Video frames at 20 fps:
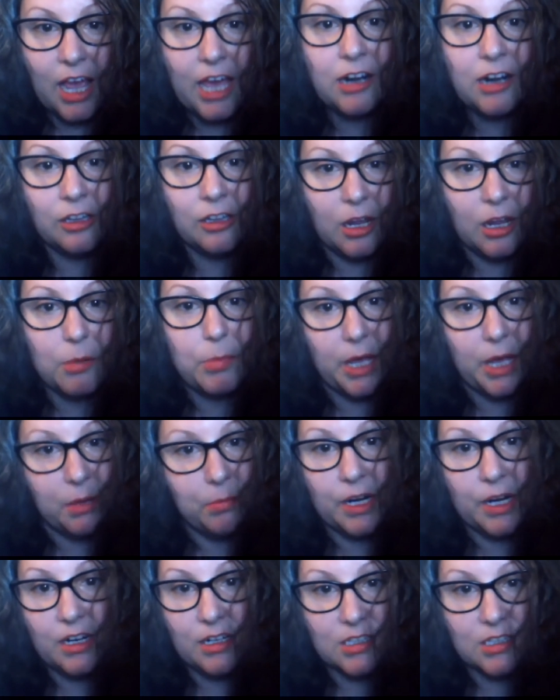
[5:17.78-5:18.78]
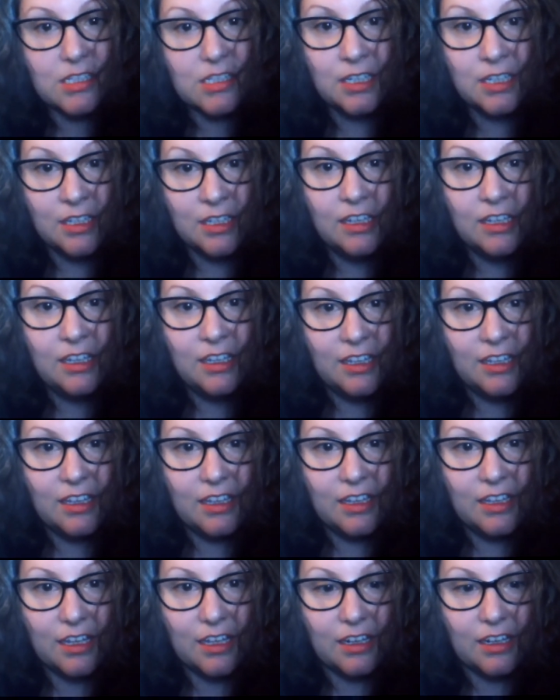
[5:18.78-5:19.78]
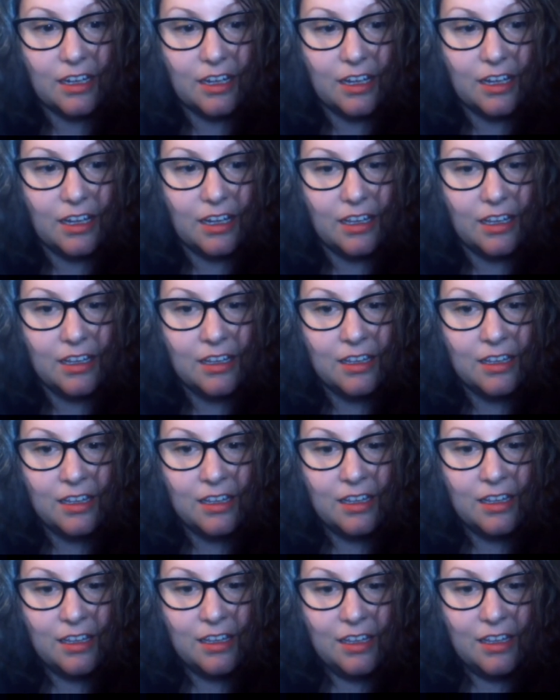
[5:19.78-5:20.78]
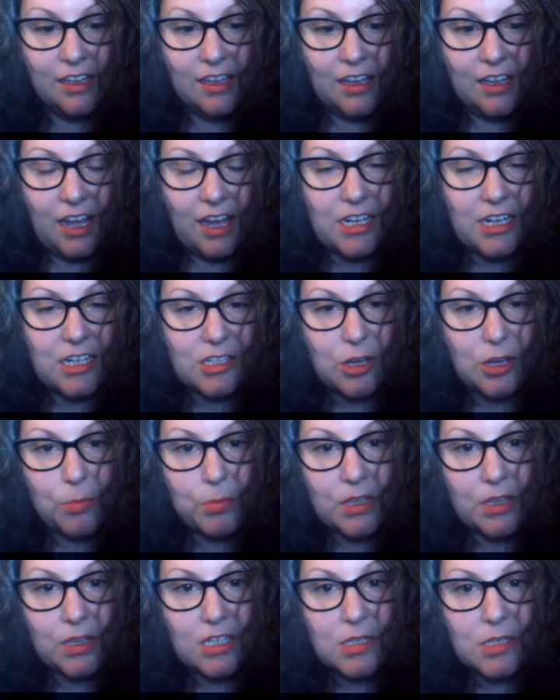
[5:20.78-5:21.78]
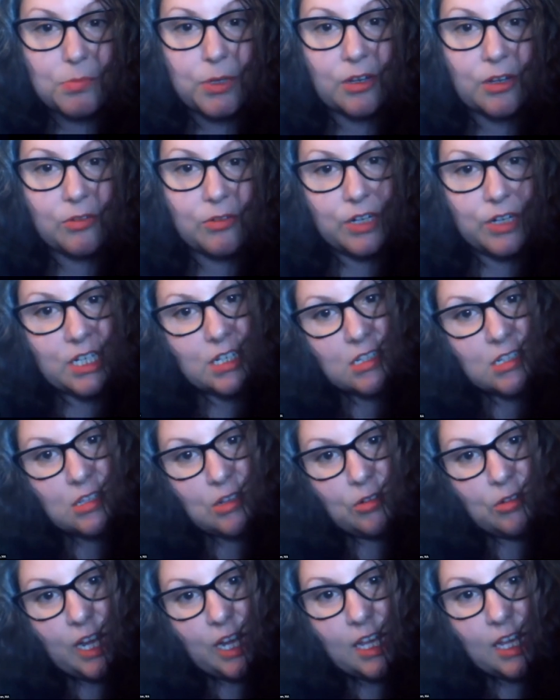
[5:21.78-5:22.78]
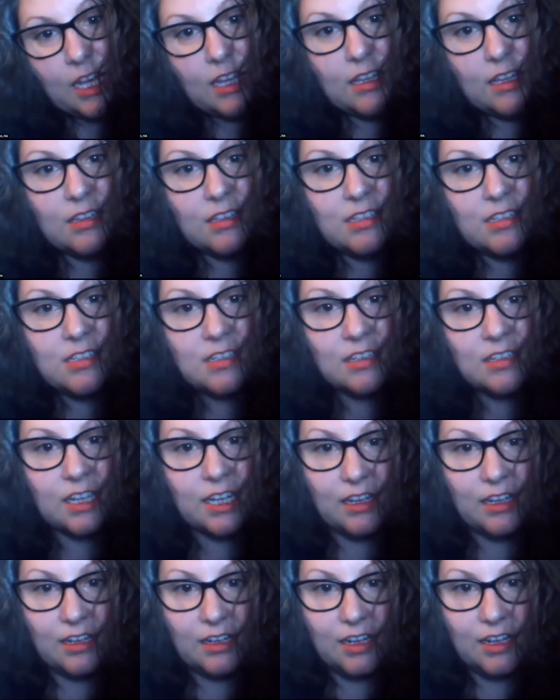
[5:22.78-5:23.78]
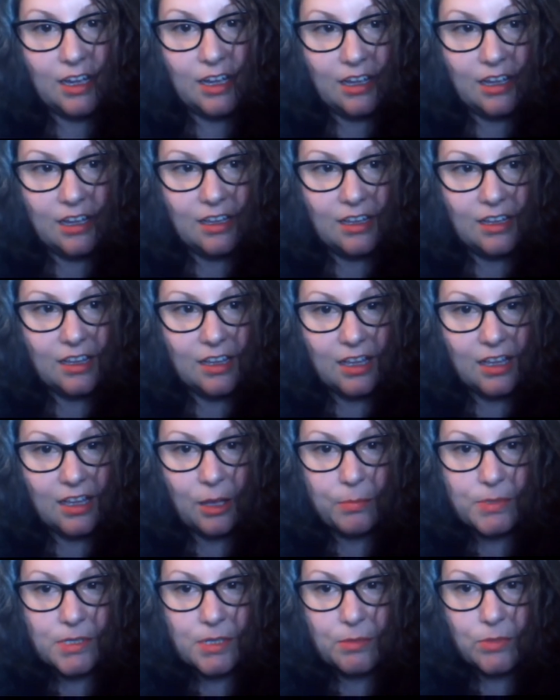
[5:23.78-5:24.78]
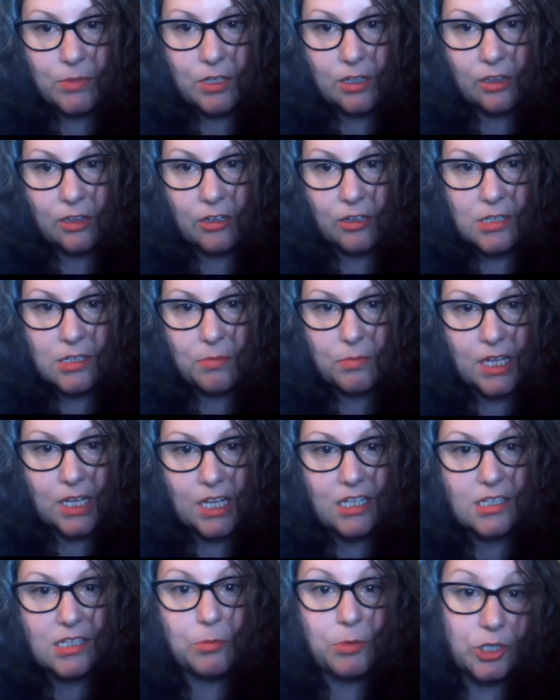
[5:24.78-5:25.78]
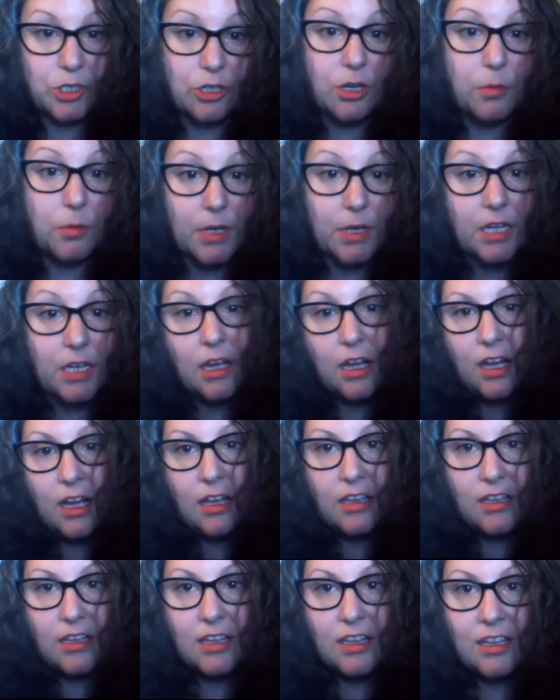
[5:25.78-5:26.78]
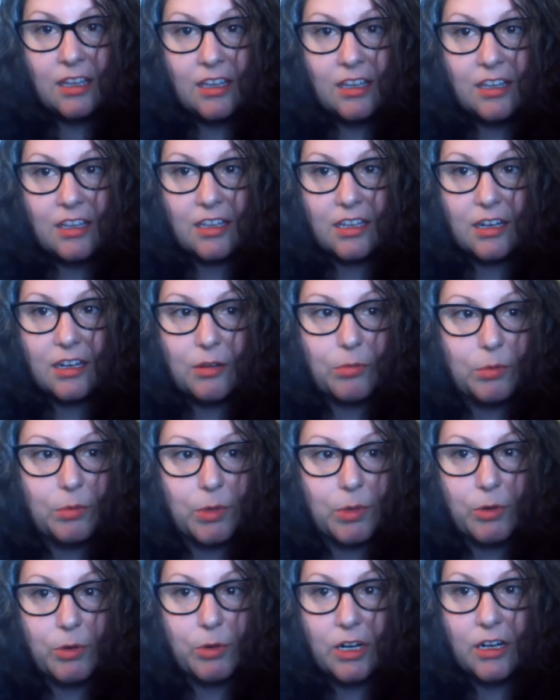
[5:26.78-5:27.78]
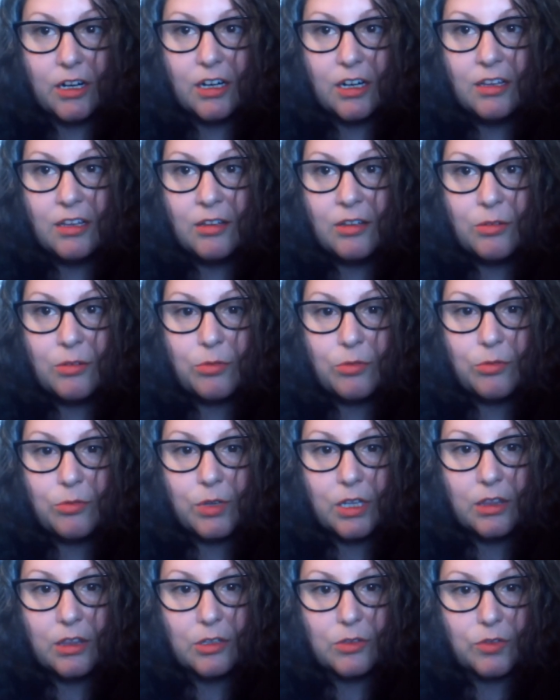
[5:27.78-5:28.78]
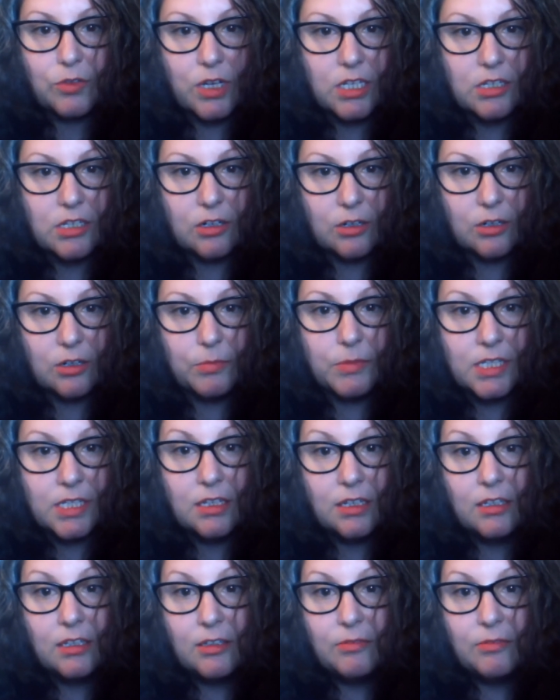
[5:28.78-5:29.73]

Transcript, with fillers: I had a lot of bad parents, and uh, I just hope that this book reaches the right kids and uh, helps them to learn some things that we should have been taught, you know, when we were in those foster homes.